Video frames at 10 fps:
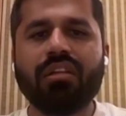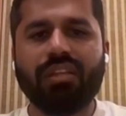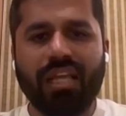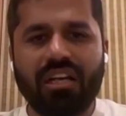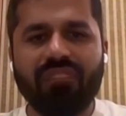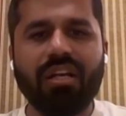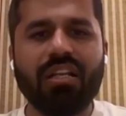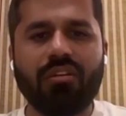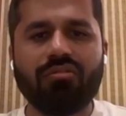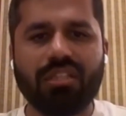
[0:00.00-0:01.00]
Then government
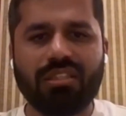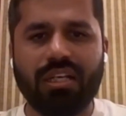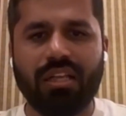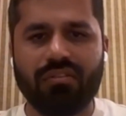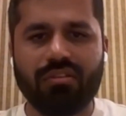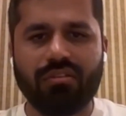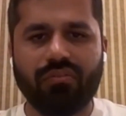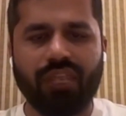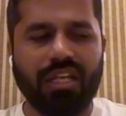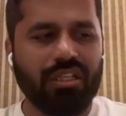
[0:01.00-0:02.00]
announced incentives,
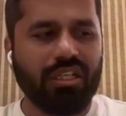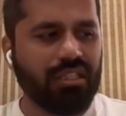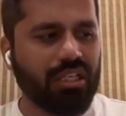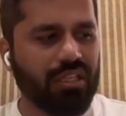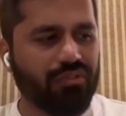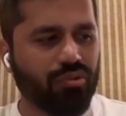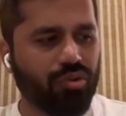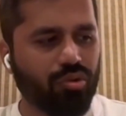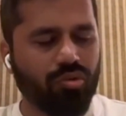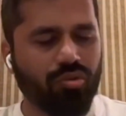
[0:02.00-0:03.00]
the financial incentives. You
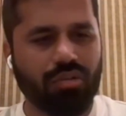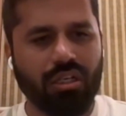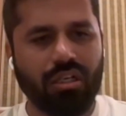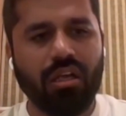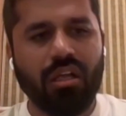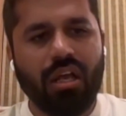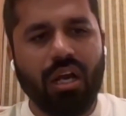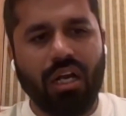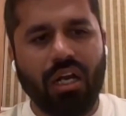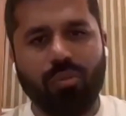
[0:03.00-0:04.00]
do
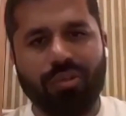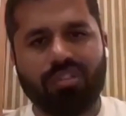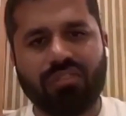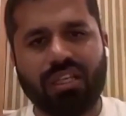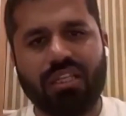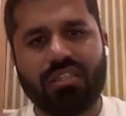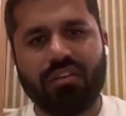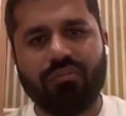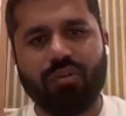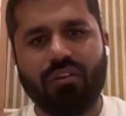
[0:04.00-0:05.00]
100 rupees of sales, and
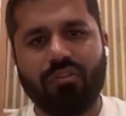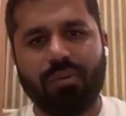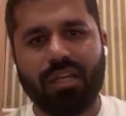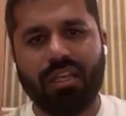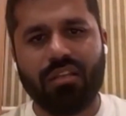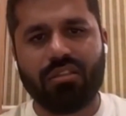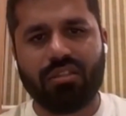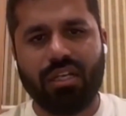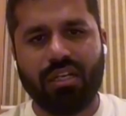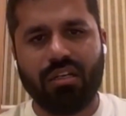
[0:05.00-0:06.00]
if you have raw materials
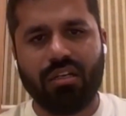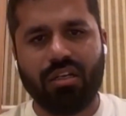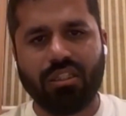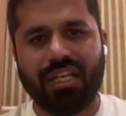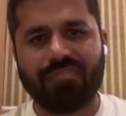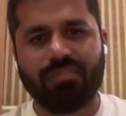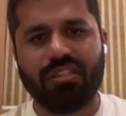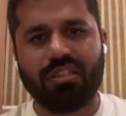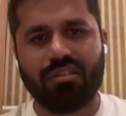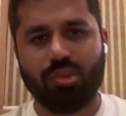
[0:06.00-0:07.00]
and other
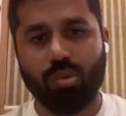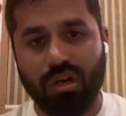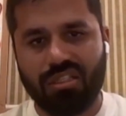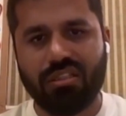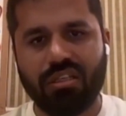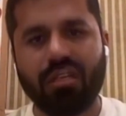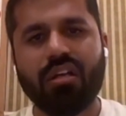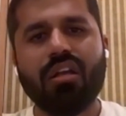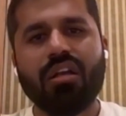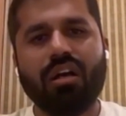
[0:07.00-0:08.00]
expenses towards the
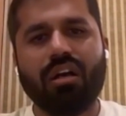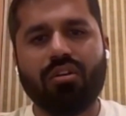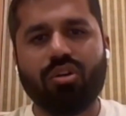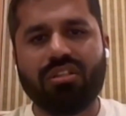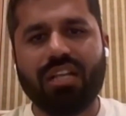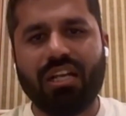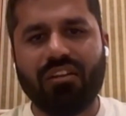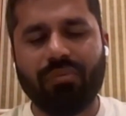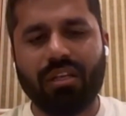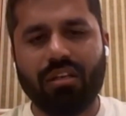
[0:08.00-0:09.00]
goods
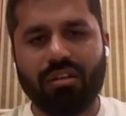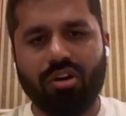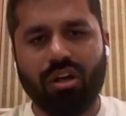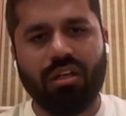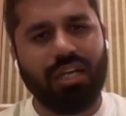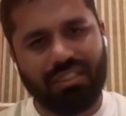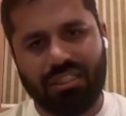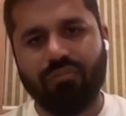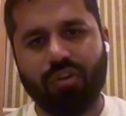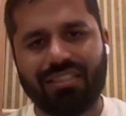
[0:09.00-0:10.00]
that have been gone,
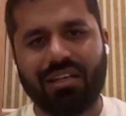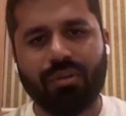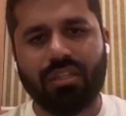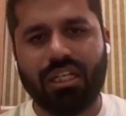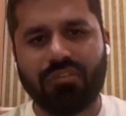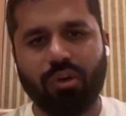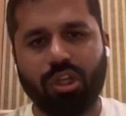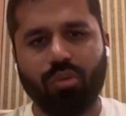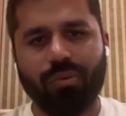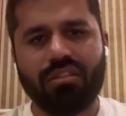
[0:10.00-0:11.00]
let's say, for example, that is
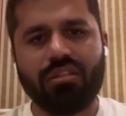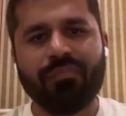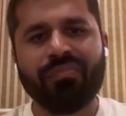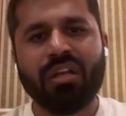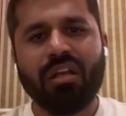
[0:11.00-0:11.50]
40 rupees.